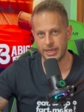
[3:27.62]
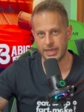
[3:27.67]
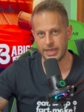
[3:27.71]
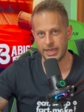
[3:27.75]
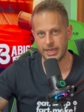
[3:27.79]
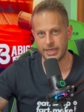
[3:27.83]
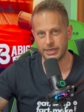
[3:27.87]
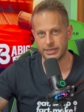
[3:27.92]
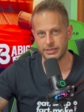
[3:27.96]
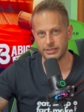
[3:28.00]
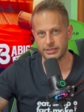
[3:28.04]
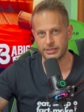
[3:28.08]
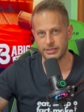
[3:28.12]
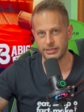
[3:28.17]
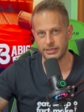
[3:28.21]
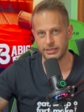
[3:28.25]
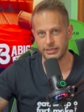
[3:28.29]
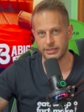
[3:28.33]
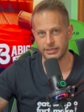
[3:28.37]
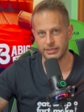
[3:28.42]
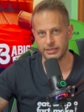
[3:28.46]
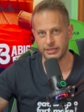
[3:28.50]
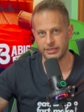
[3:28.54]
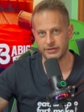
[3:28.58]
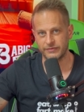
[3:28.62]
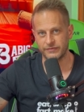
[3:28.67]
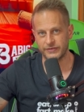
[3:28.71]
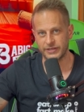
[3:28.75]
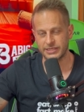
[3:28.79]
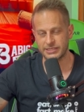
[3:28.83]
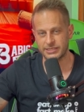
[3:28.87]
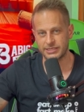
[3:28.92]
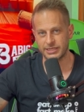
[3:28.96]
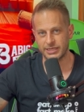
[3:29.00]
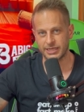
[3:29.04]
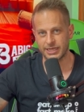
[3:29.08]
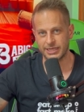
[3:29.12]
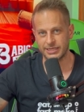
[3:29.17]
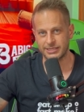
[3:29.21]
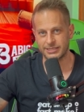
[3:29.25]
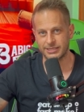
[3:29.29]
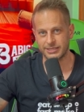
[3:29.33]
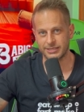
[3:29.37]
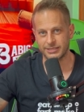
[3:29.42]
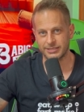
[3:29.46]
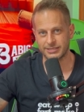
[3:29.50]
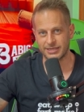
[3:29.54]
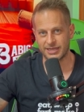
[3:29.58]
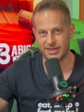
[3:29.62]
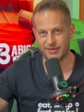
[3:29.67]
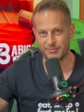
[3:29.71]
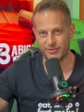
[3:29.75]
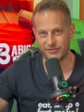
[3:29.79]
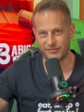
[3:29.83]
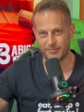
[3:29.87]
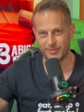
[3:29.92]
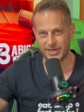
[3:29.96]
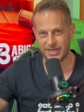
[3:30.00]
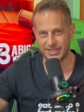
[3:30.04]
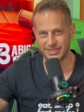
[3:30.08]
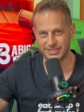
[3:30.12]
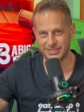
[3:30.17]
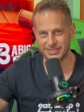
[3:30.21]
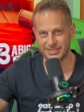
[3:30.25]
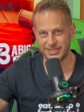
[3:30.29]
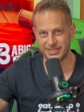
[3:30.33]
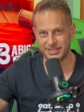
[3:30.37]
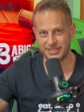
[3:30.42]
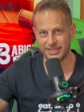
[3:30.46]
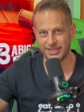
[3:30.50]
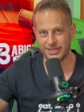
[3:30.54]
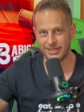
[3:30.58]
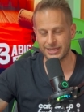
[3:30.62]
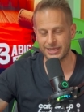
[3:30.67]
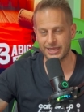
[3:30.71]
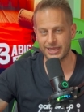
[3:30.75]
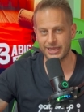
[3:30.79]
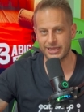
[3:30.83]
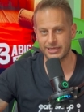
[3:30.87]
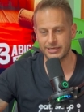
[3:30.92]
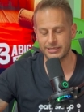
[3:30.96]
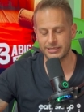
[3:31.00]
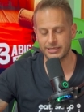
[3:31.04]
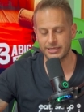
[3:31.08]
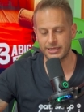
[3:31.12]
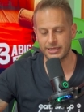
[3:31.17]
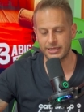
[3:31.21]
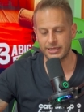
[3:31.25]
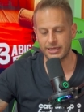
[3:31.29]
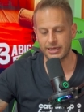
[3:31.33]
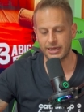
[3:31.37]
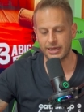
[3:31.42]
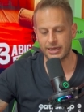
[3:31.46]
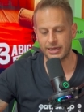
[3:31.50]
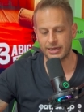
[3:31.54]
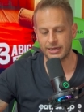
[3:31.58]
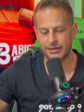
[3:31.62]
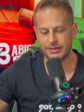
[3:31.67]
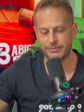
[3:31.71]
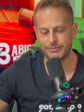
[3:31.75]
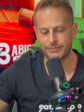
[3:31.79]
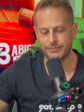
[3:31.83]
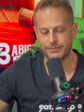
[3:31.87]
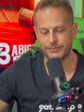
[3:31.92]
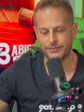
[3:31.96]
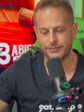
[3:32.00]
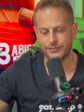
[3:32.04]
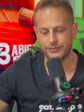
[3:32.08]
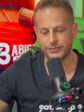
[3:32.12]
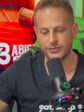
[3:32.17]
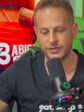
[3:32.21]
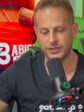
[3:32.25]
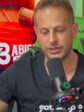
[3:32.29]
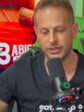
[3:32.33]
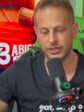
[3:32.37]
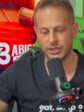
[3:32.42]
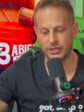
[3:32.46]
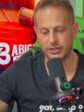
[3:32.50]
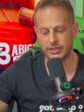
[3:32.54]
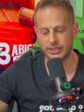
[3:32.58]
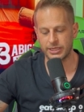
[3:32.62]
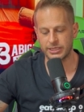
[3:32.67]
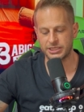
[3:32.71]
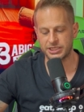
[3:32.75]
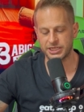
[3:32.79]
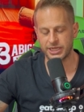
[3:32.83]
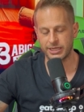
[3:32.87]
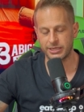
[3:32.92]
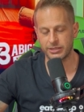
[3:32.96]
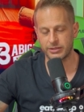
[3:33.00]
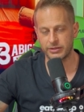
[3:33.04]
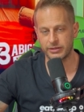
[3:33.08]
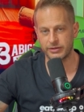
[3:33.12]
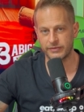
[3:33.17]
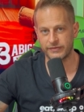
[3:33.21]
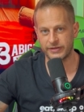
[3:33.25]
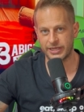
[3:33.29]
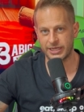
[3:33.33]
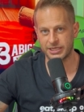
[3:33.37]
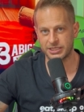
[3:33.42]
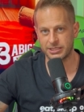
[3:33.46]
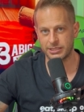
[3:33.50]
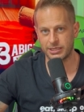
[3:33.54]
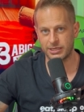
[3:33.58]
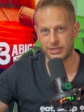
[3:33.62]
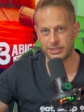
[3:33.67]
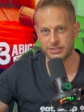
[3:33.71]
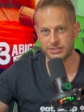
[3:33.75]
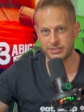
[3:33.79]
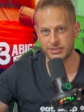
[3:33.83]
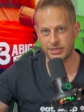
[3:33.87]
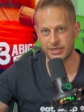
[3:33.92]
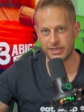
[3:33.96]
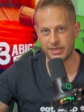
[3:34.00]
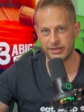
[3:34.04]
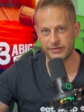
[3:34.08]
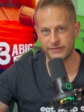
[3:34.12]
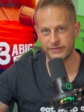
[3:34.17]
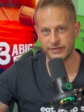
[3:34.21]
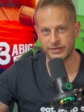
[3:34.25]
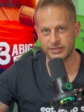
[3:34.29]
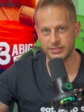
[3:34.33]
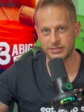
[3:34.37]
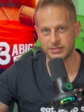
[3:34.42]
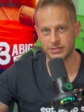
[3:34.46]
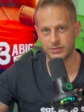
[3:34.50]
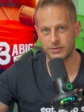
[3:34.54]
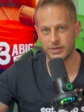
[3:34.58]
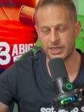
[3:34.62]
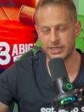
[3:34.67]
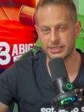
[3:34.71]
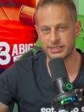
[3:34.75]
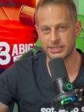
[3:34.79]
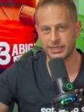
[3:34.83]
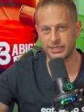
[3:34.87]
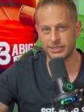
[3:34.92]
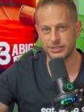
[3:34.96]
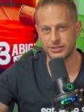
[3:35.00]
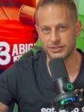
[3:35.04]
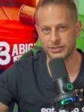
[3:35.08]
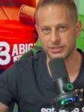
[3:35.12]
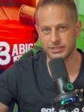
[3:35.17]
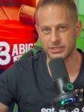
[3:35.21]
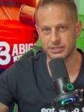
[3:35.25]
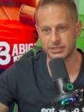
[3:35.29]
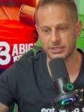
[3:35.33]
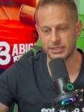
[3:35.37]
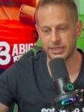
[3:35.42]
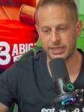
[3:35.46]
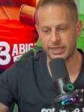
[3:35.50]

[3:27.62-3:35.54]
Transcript: and the investigating type of mindset that he had, um, you know, that Jane could have actually lost her life, and it's quite dangerous.